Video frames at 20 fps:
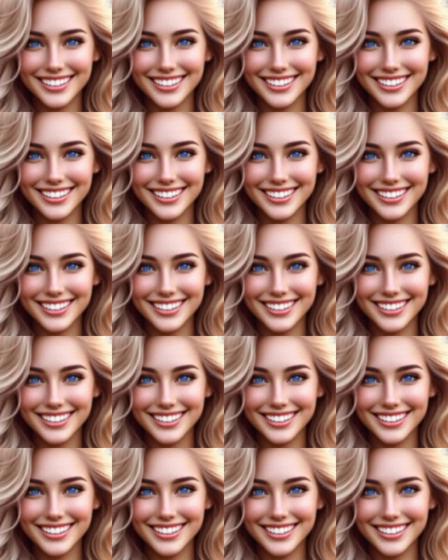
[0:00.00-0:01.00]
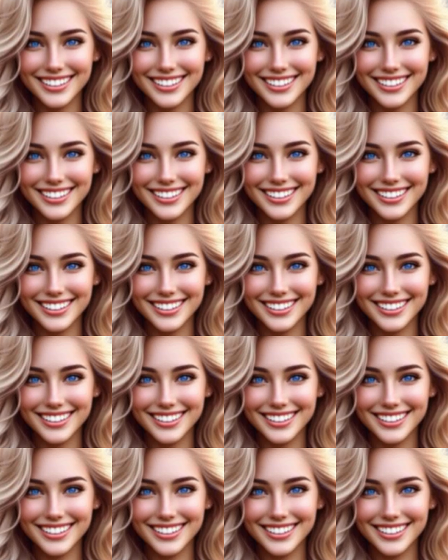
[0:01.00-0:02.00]

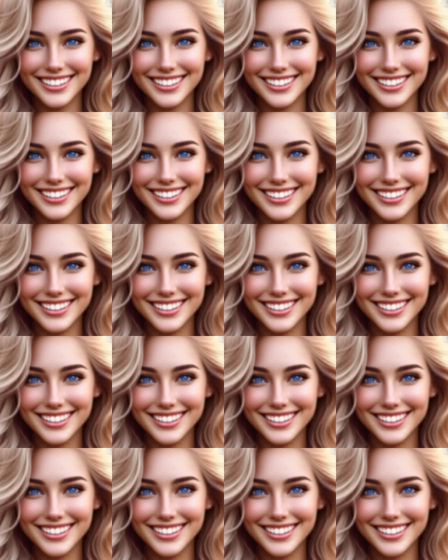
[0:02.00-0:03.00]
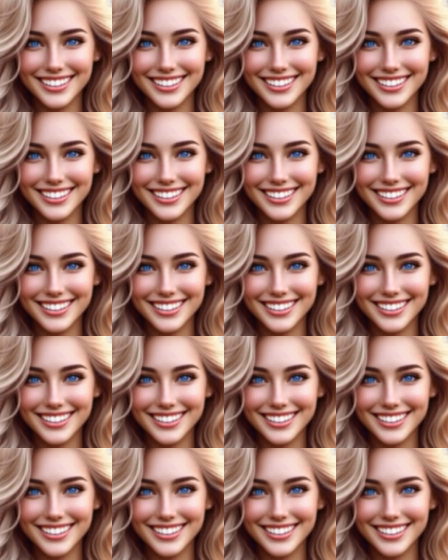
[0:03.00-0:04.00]

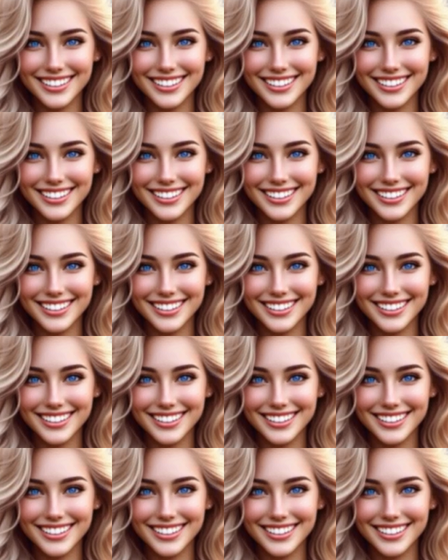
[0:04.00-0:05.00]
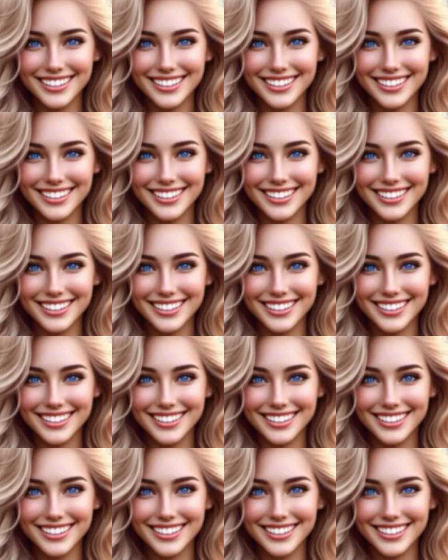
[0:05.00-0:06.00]

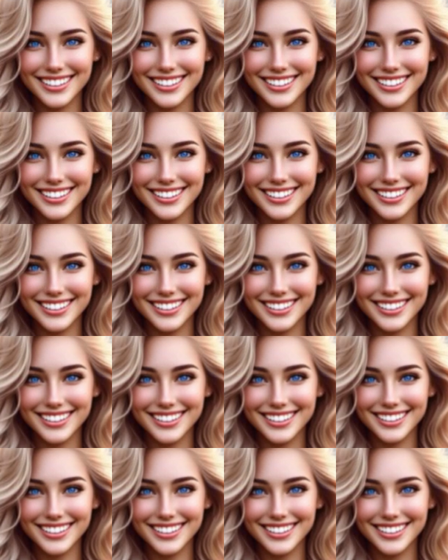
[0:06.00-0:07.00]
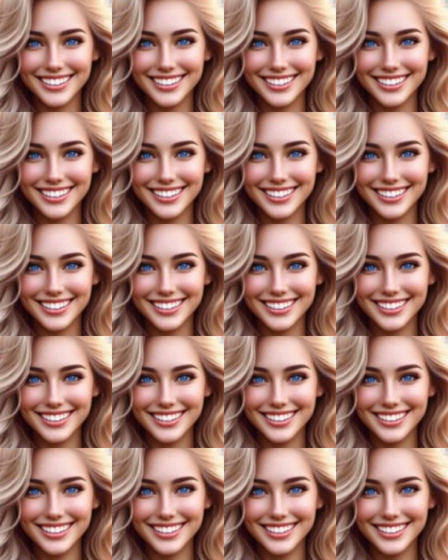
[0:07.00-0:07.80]
(no lip movement)